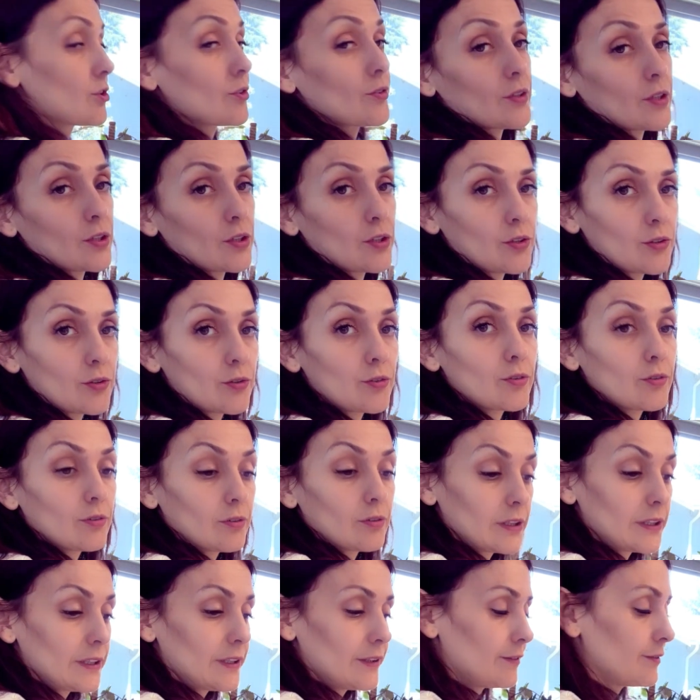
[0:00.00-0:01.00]
to the new
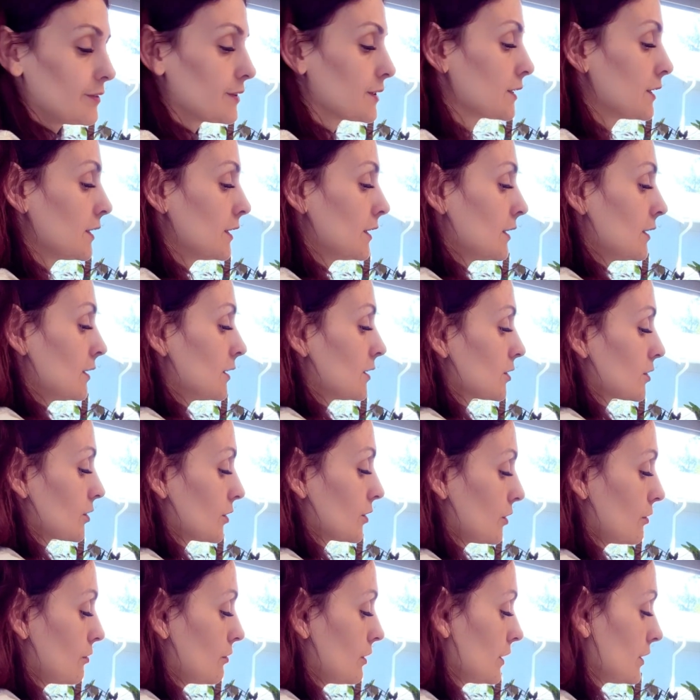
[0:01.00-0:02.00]
leaves. So
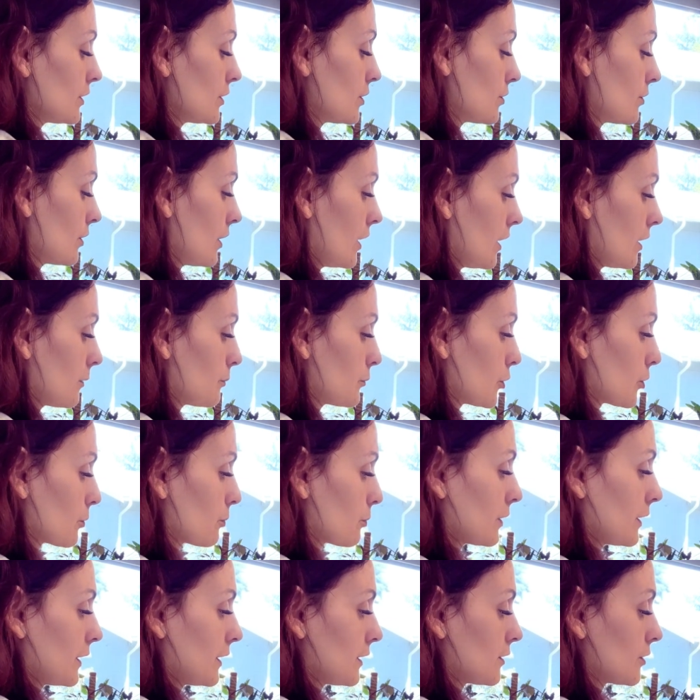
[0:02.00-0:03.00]
you want to help your
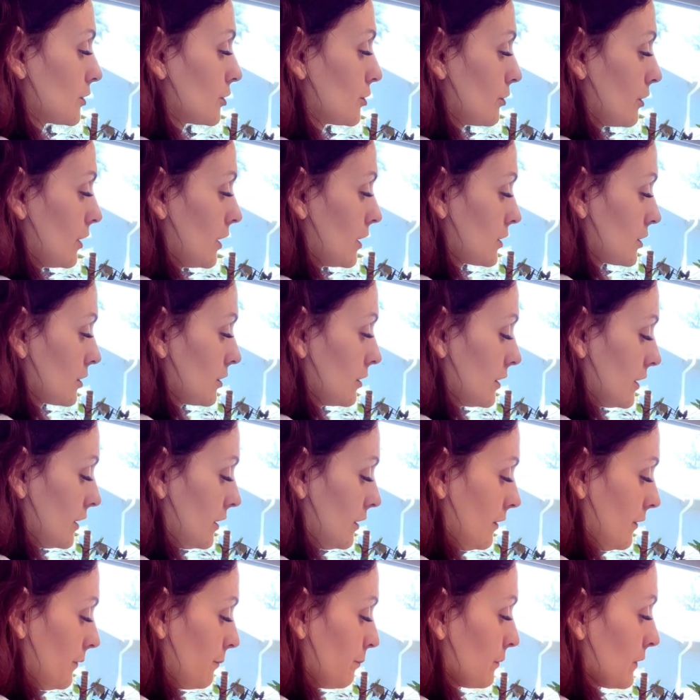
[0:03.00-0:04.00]
plant to actually